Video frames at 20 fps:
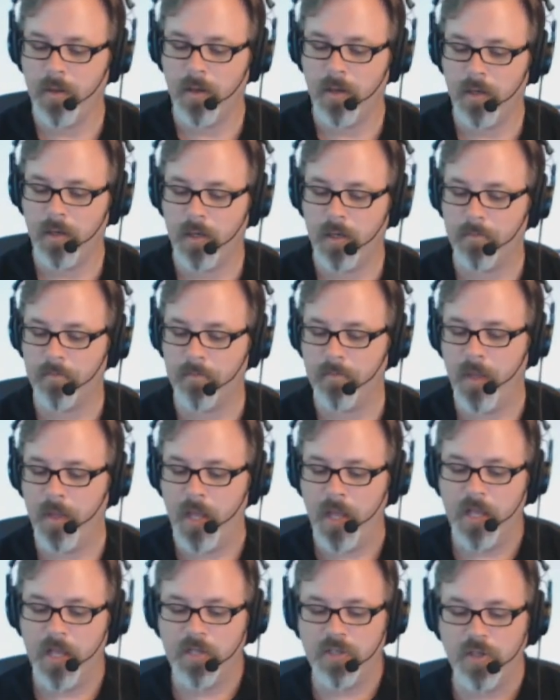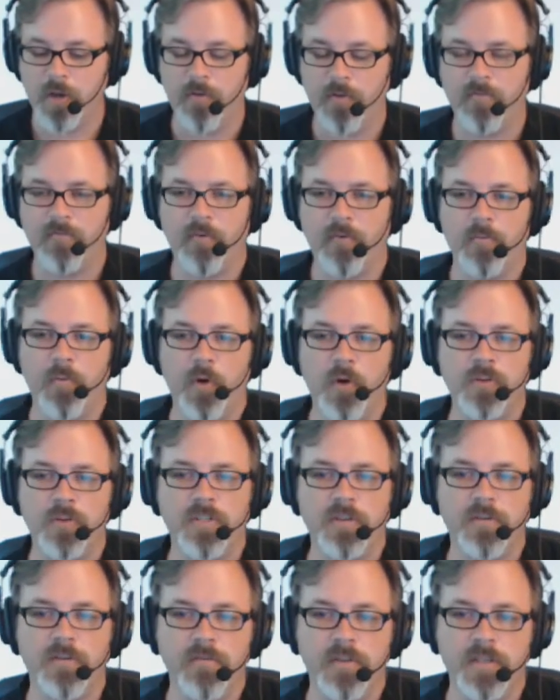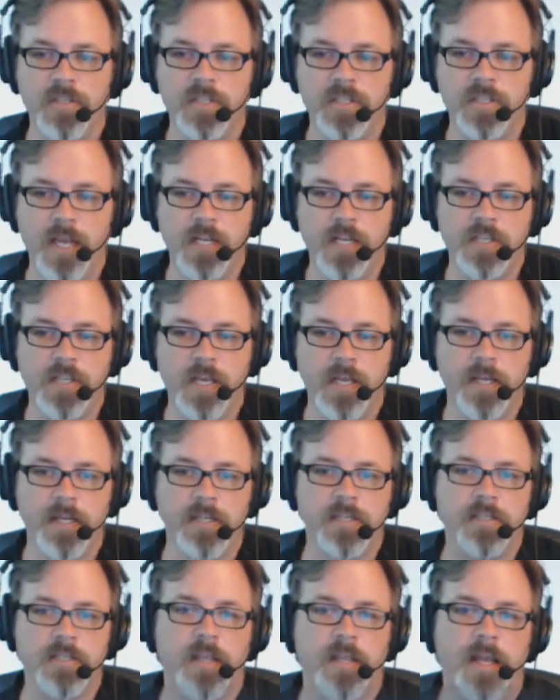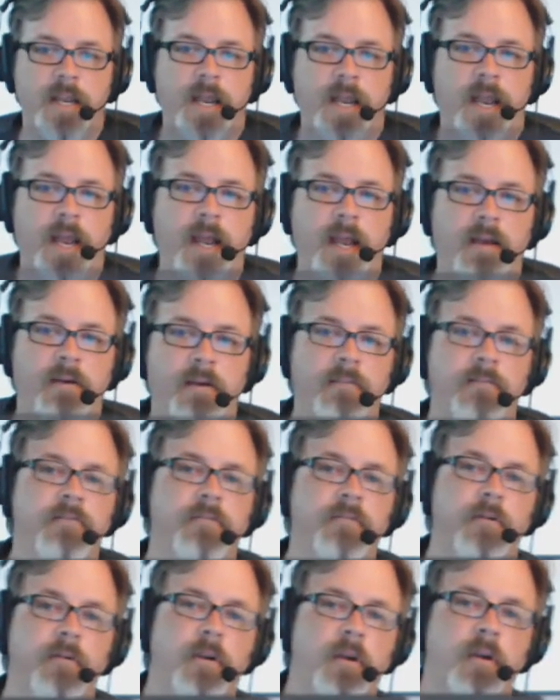Um, so for most of the stage settings that have